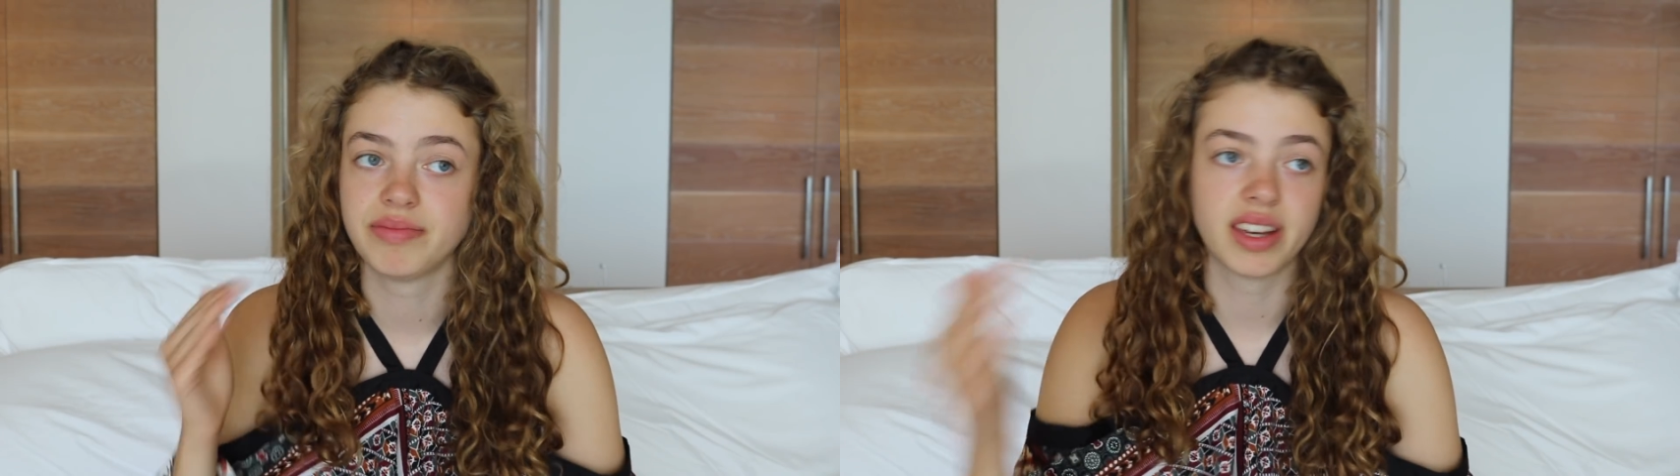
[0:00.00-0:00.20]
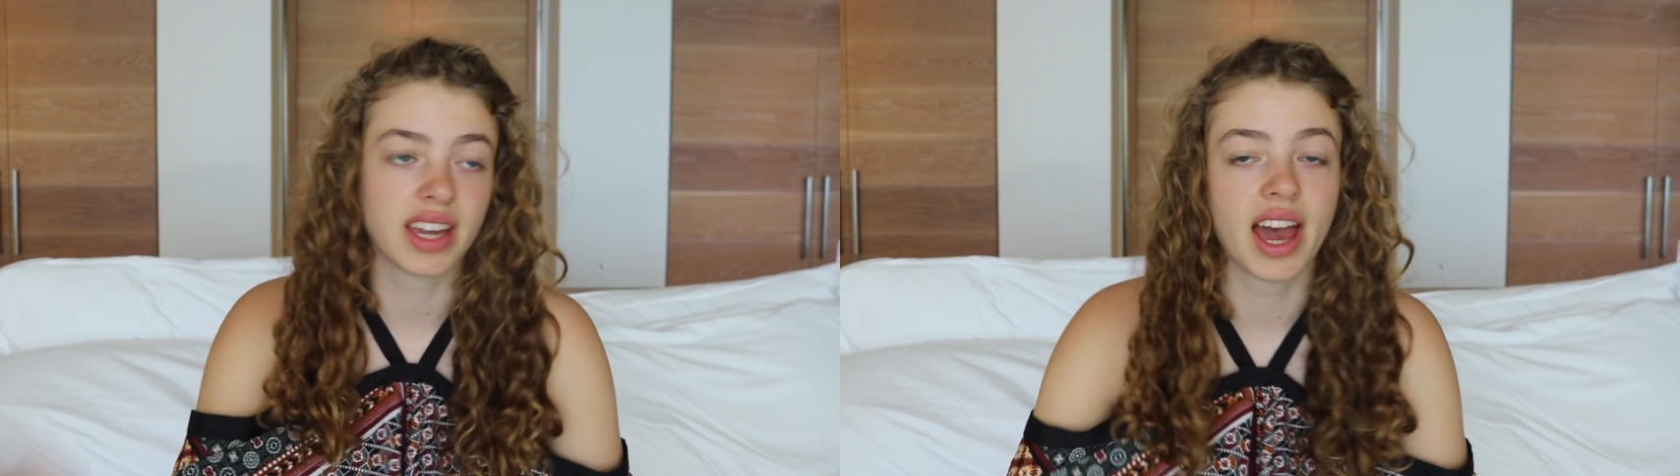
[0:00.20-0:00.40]

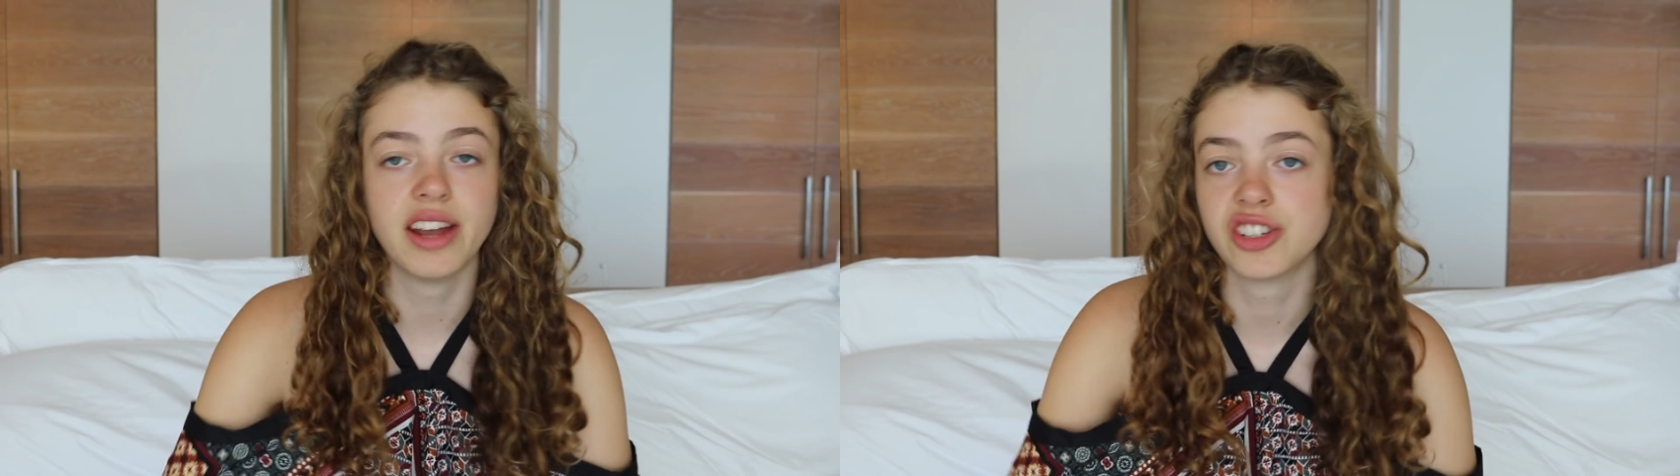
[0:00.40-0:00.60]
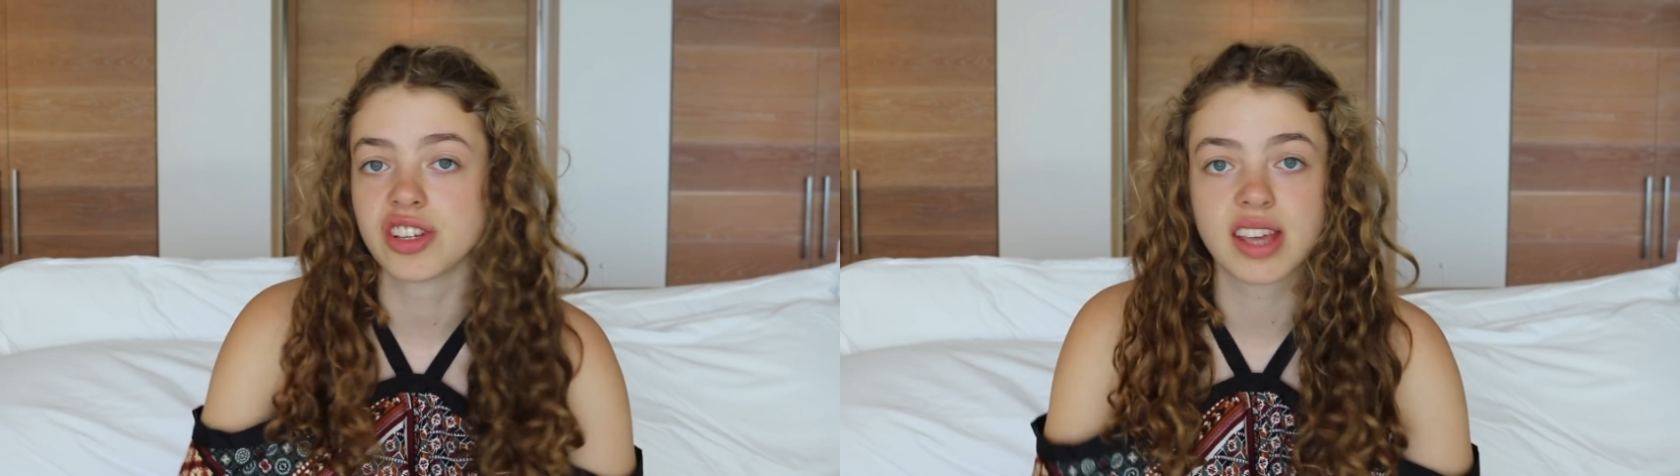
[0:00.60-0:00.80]

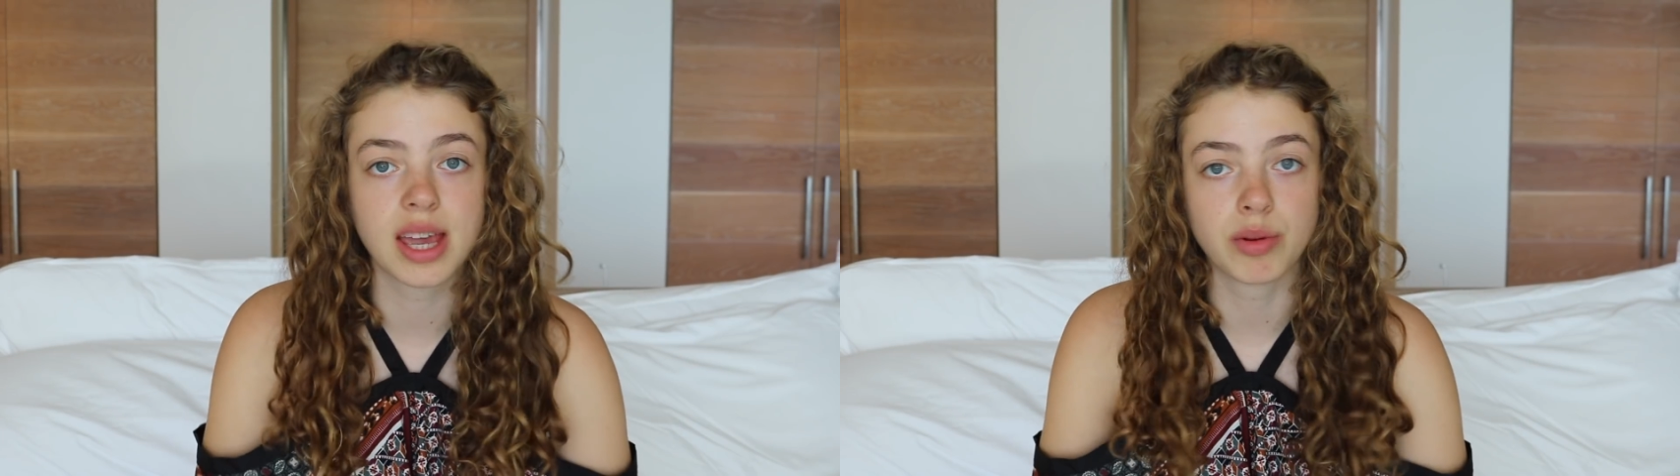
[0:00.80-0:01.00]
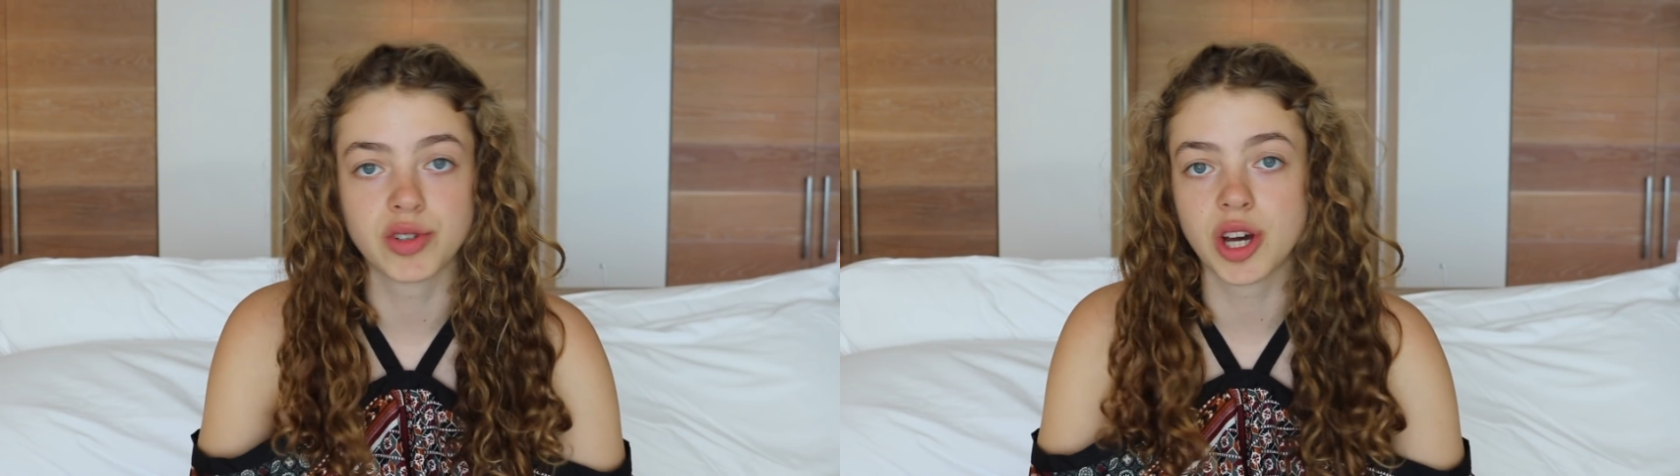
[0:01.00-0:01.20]
again, just
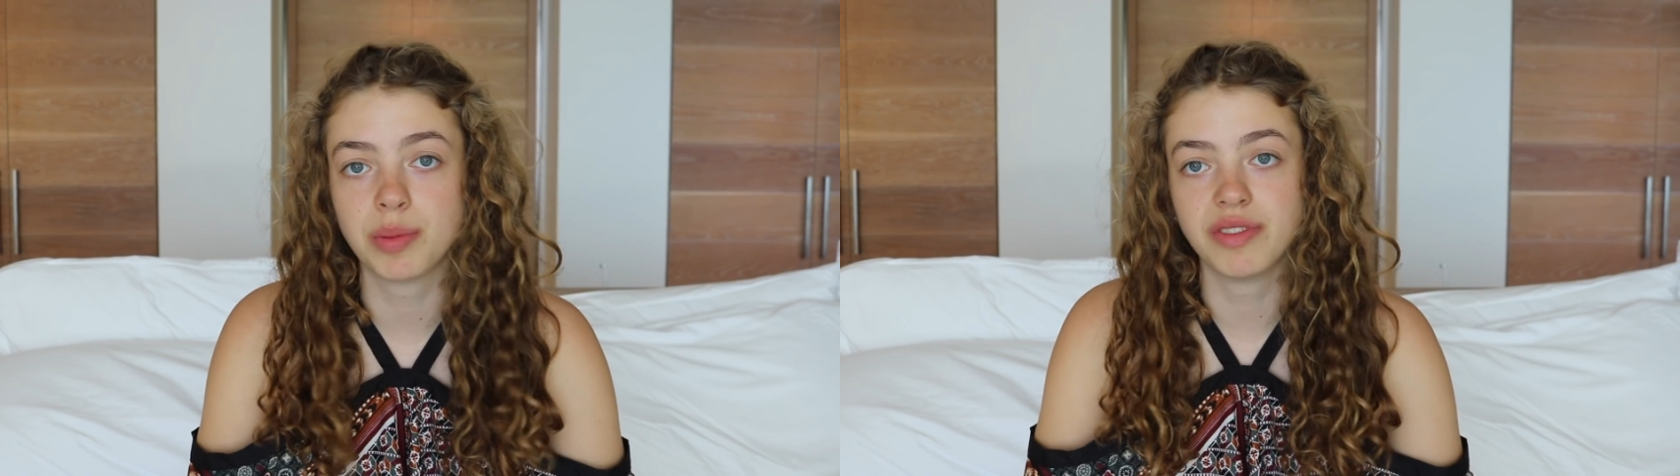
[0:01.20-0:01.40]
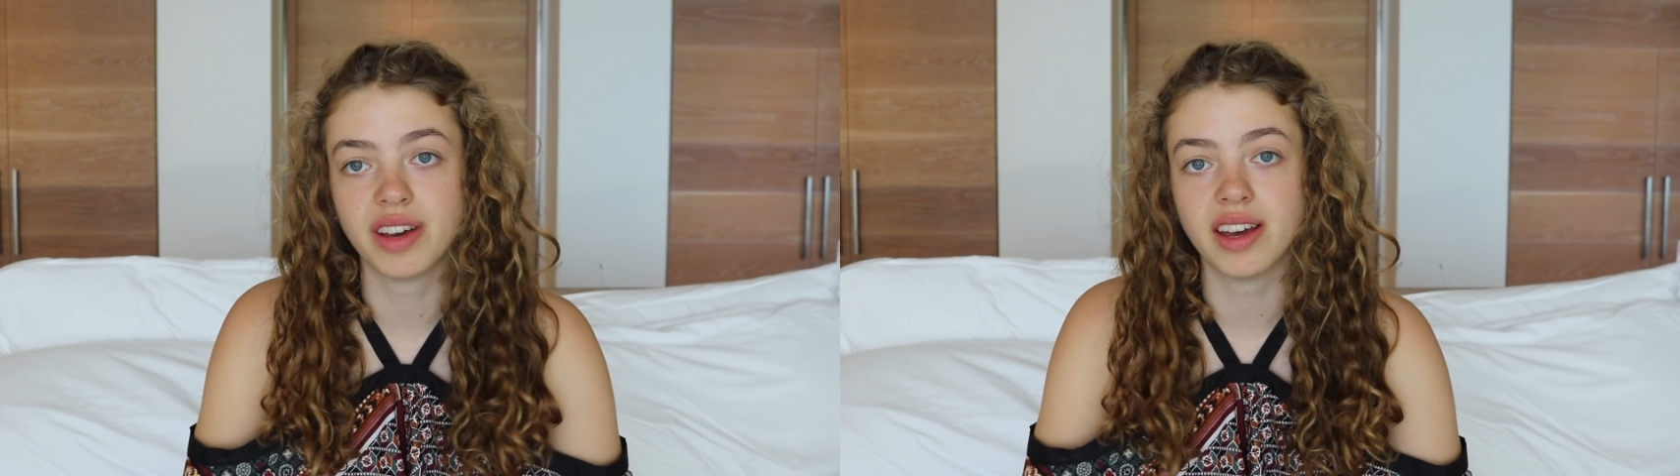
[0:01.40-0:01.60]
keep on
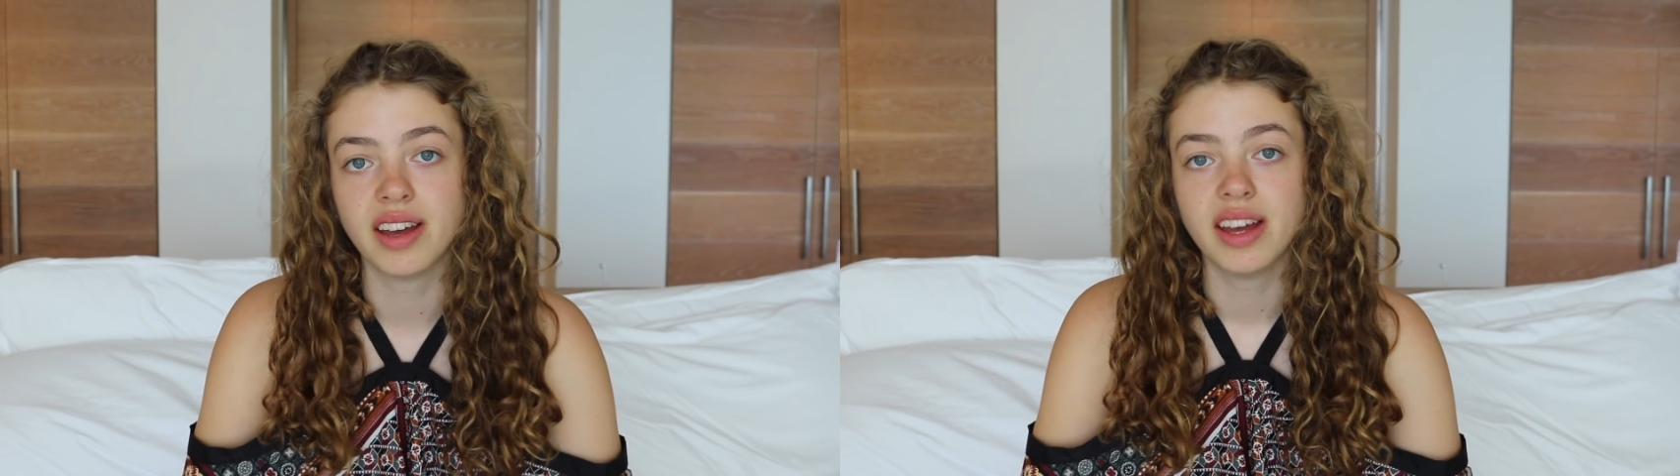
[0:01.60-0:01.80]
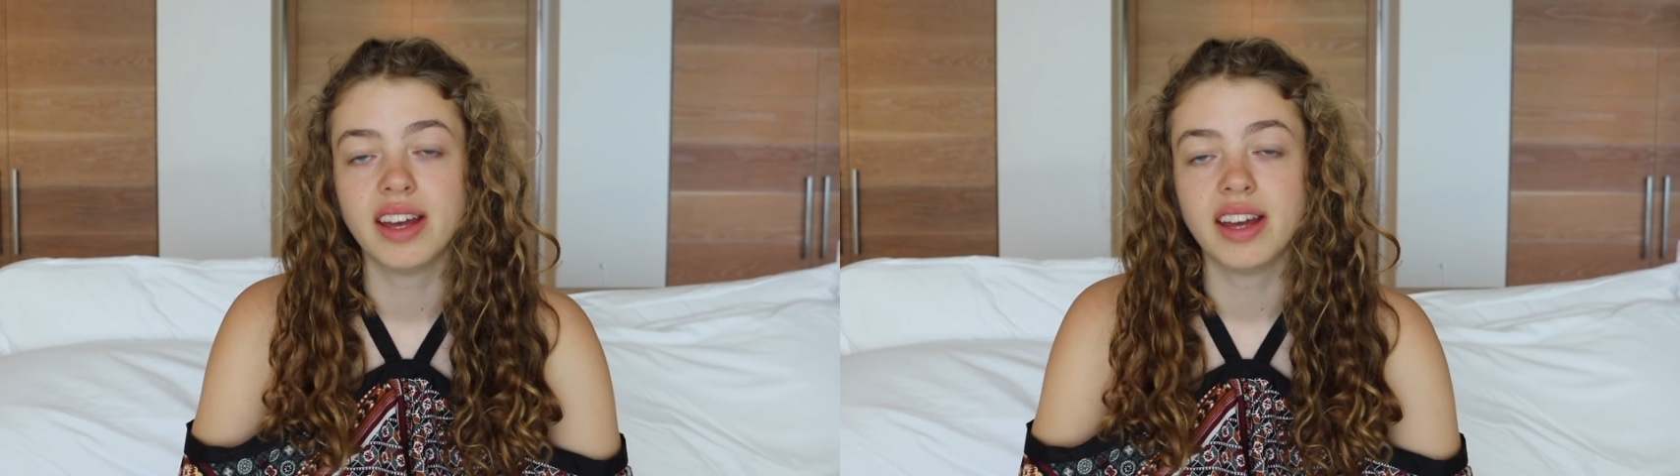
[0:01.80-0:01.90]
top of it.